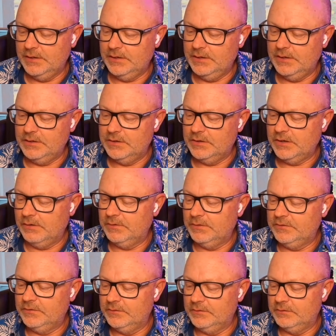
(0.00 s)
and you go
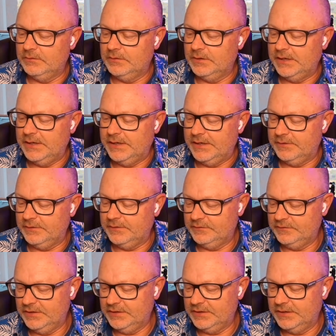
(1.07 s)
into the
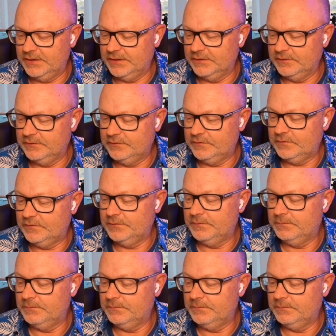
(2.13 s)
settings.